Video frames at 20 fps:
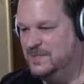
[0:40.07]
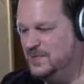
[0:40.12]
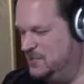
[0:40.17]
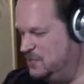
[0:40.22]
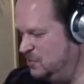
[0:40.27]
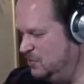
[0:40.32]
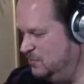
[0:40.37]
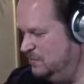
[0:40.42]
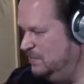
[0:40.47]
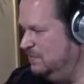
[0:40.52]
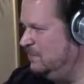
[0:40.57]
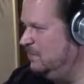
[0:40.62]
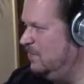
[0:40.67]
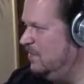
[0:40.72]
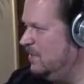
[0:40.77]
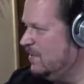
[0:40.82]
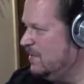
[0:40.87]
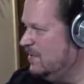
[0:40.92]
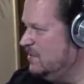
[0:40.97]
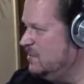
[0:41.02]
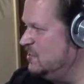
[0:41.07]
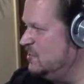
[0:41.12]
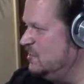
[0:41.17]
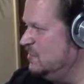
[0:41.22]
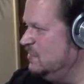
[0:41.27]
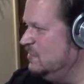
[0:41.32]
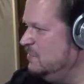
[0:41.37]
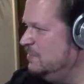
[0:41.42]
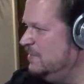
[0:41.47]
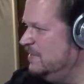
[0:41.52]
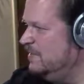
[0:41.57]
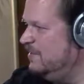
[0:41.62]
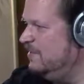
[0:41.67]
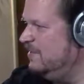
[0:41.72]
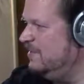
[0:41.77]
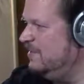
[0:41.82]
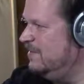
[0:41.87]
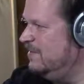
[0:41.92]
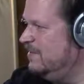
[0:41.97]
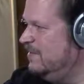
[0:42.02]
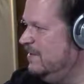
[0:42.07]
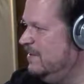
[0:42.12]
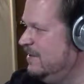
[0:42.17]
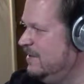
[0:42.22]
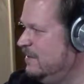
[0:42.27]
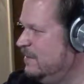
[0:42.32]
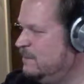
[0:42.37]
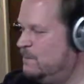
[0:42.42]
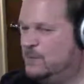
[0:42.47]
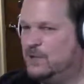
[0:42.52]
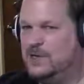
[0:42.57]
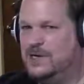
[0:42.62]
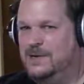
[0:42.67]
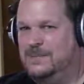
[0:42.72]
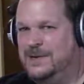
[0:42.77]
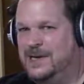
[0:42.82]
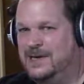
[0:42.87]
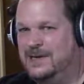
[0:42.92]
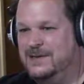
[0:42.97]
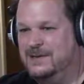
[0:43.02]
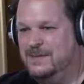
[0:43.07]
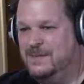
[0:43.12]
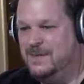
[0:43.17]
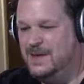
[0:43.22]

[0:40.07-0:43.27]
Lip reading: so it would work in single player here for Cuphead.